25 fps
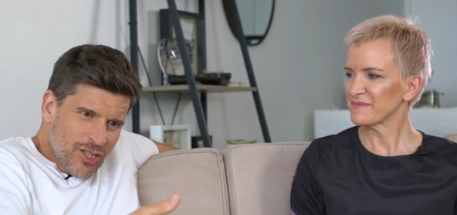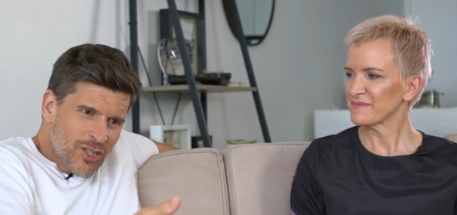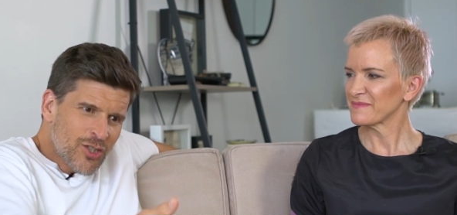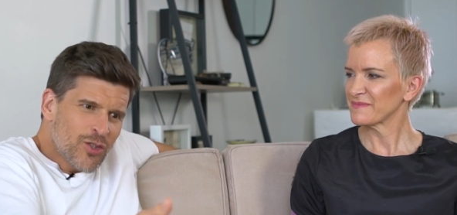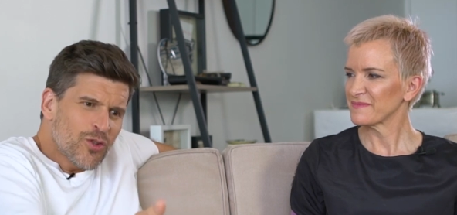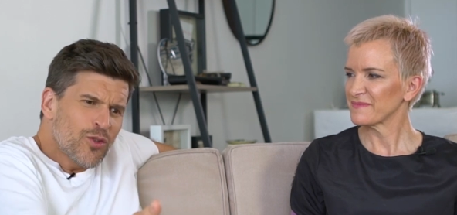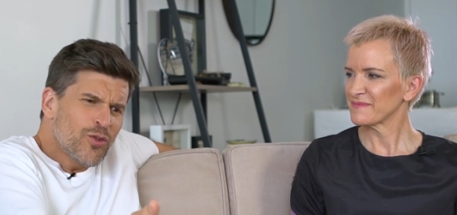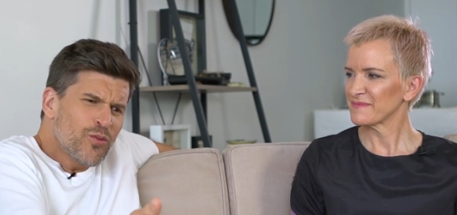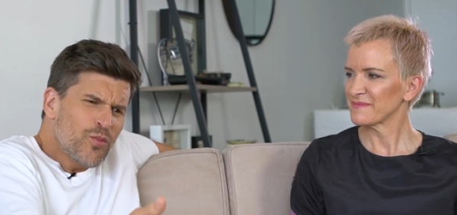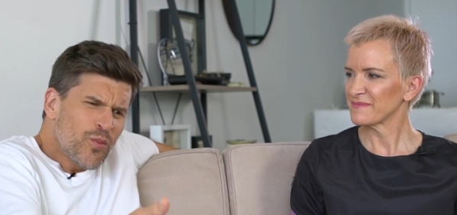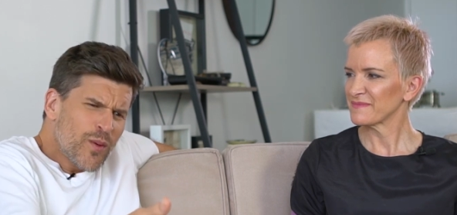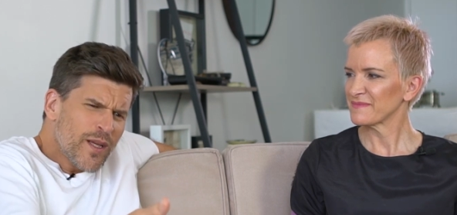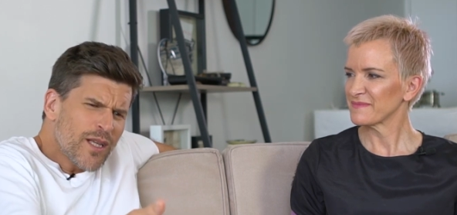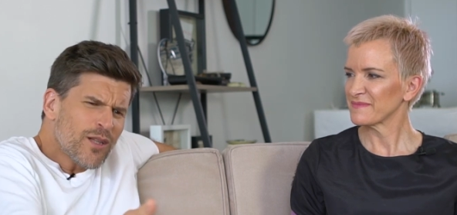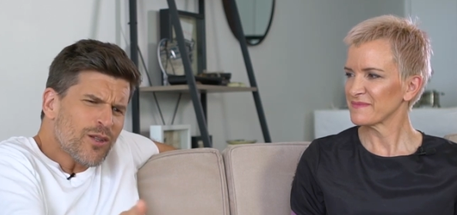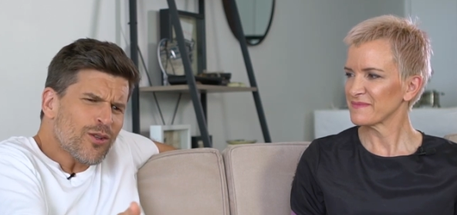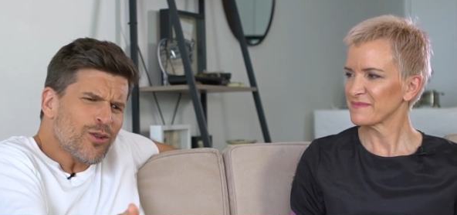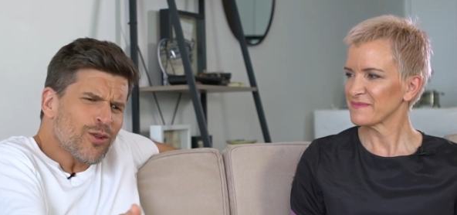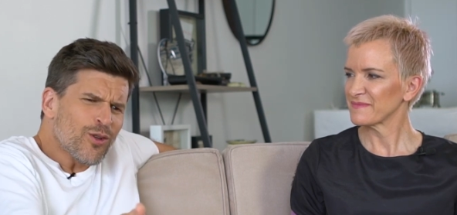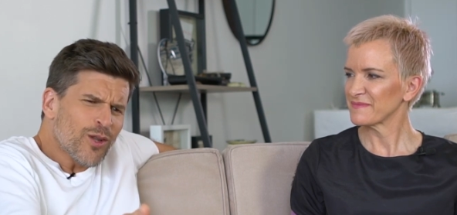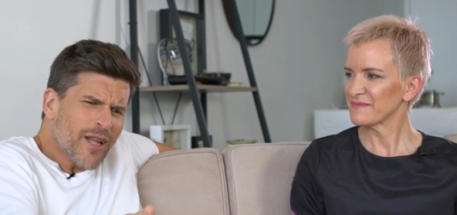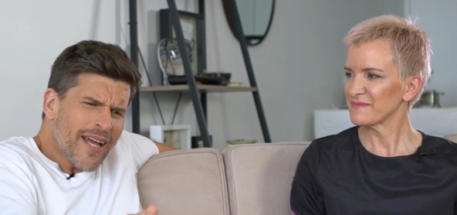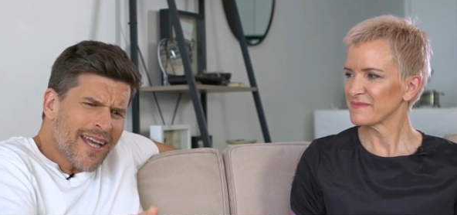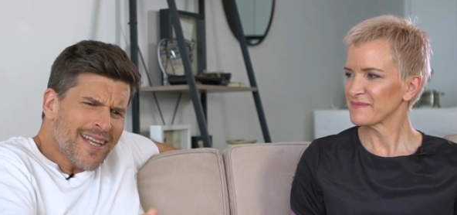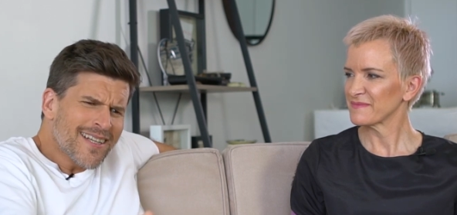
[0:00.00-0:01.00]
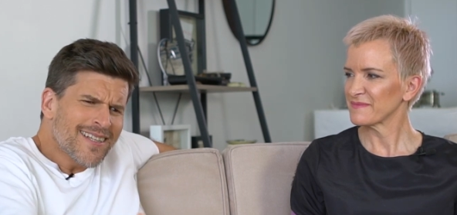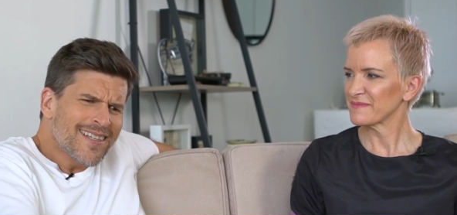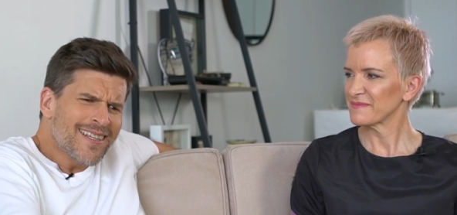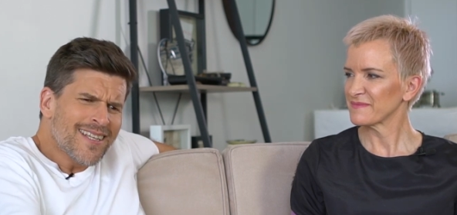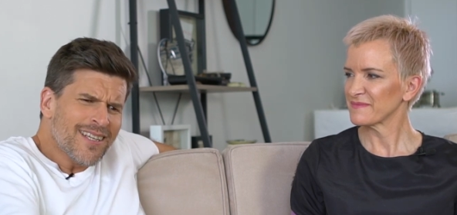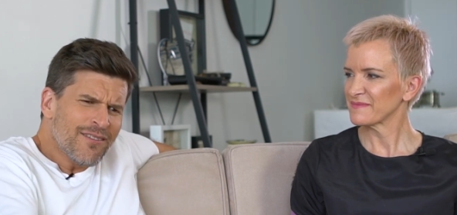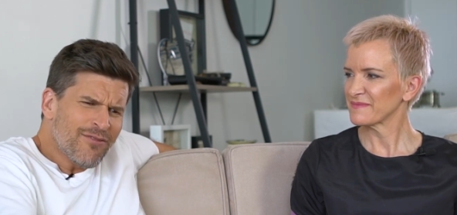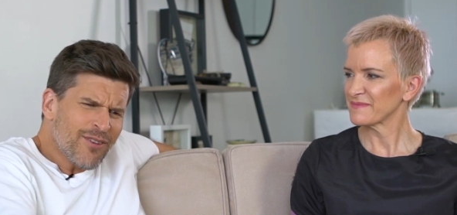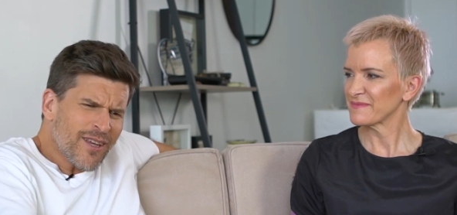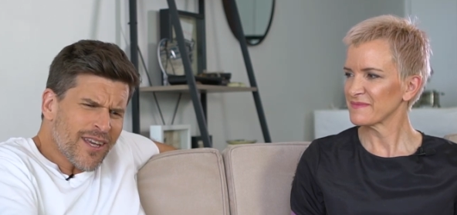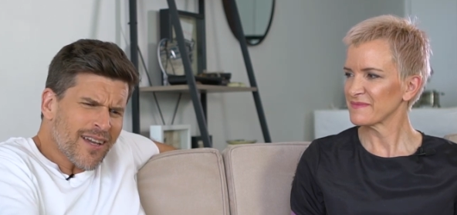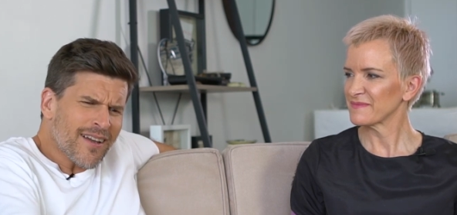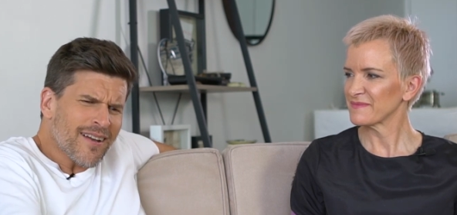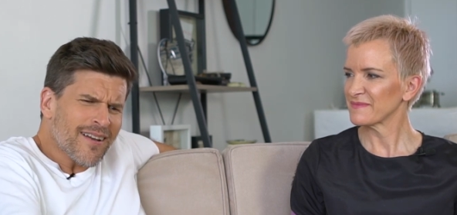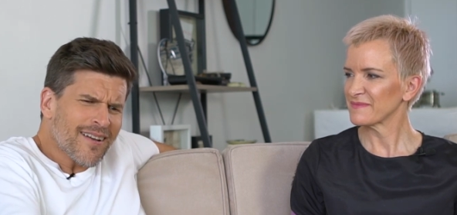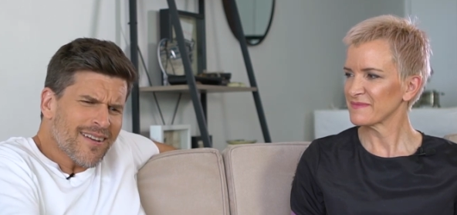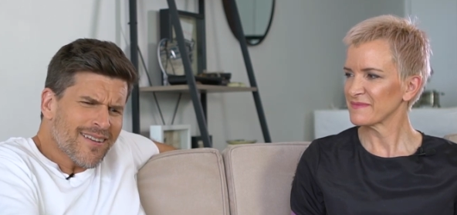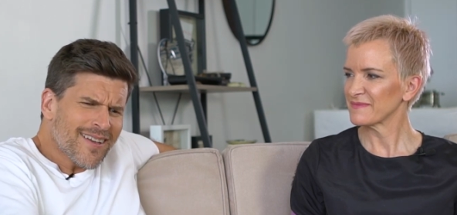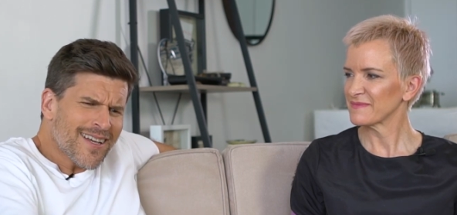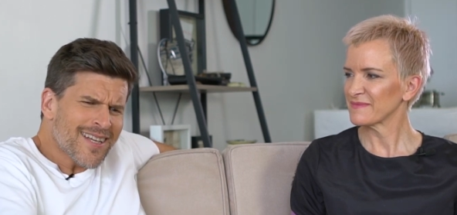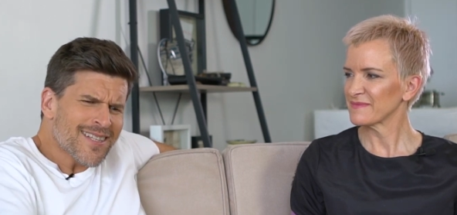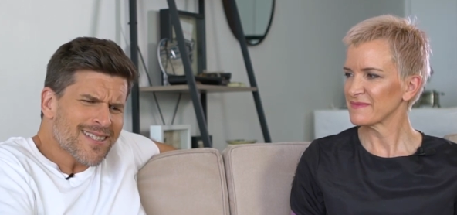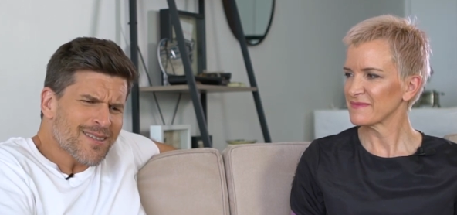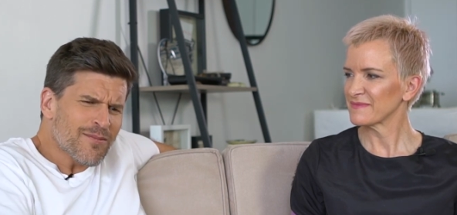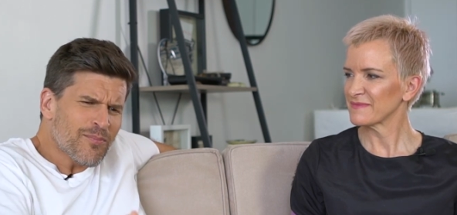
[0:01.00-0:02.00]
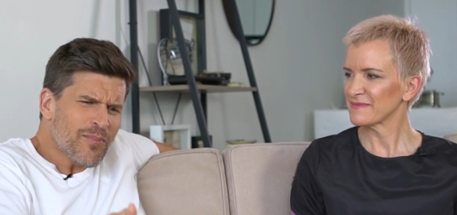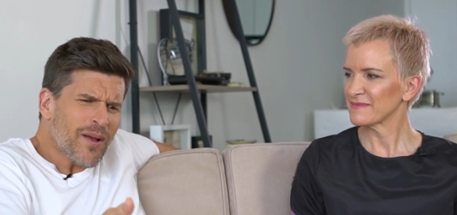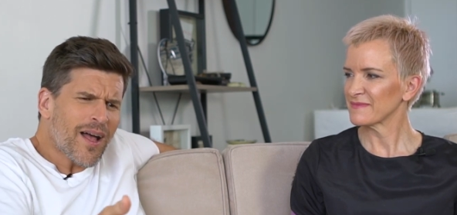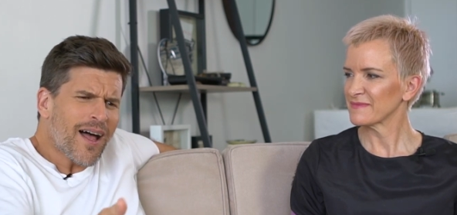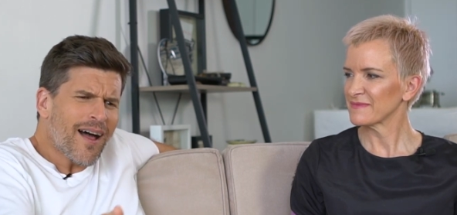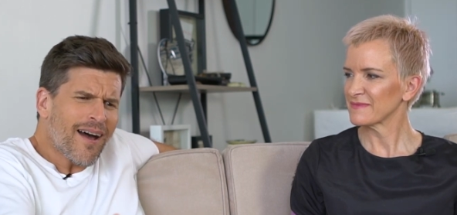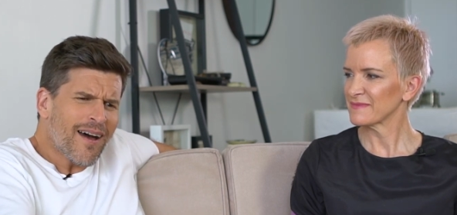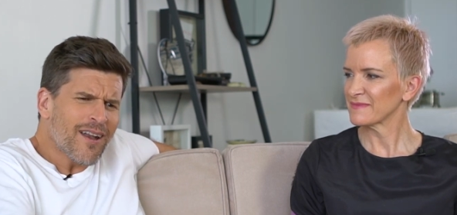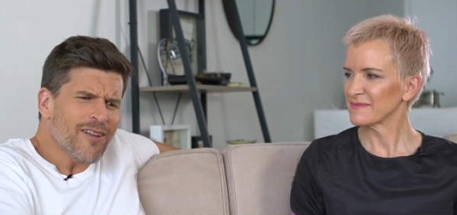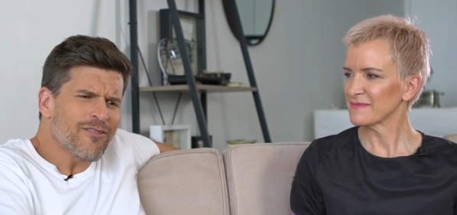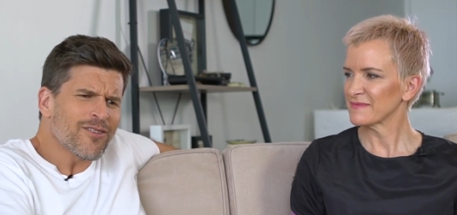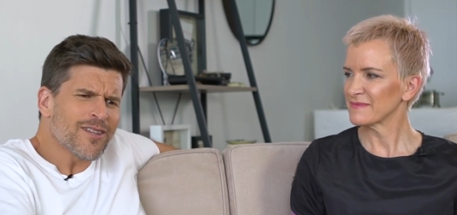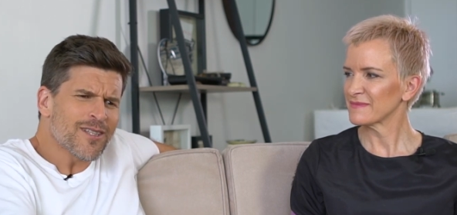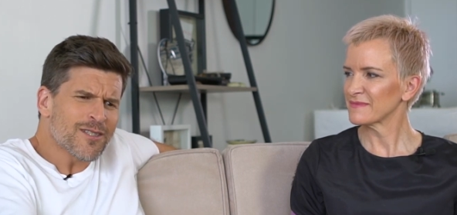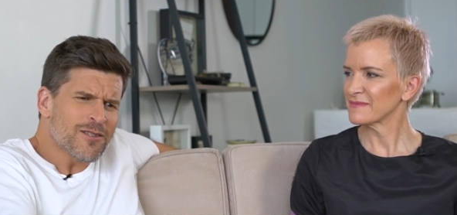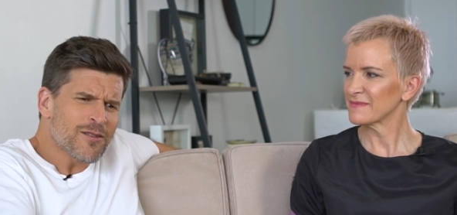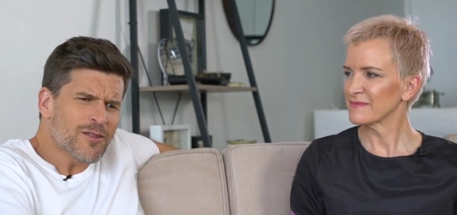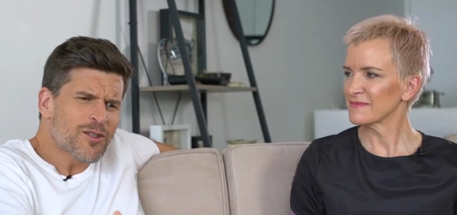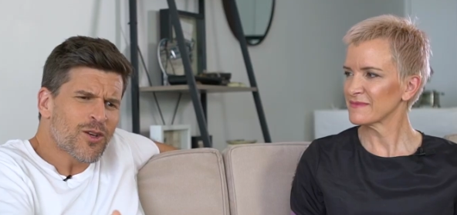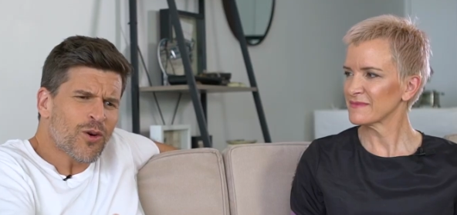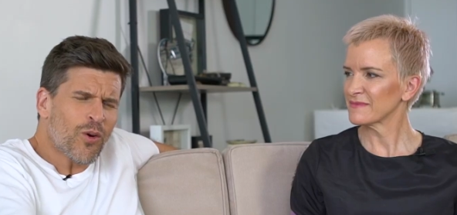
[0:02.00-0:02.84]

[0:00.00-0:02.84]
Speaker 1: goodwill and giving as a part of his